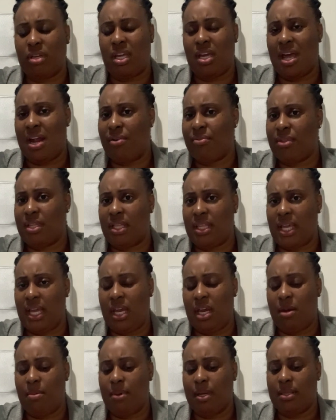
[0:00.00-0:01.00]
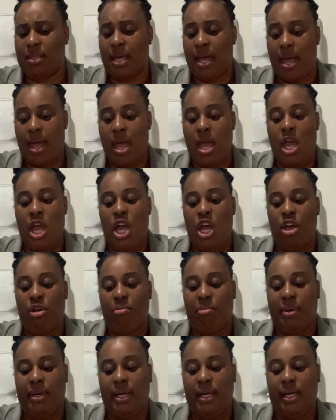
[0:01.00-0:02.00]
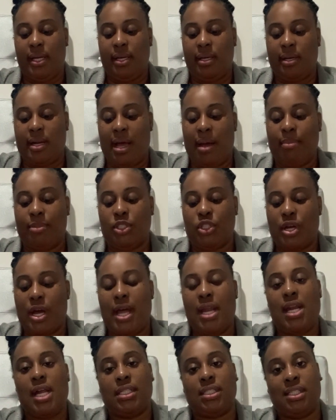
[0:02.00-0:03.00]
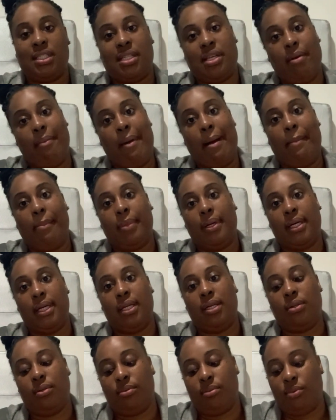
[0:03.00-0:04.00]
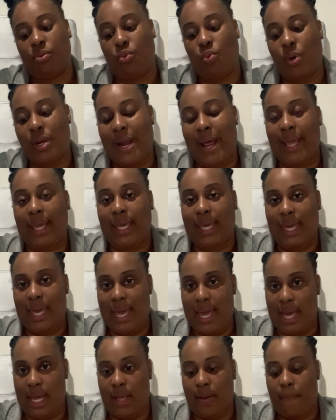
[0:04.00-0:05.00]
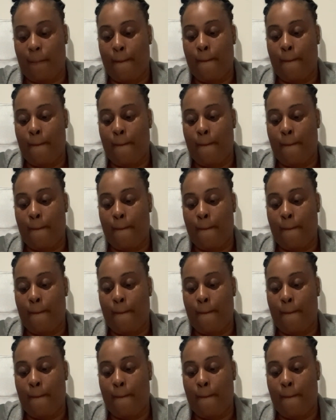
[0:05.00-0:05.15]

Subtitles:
I don't think they care about that, but I'm gonna try not to sit on my butt when I can't,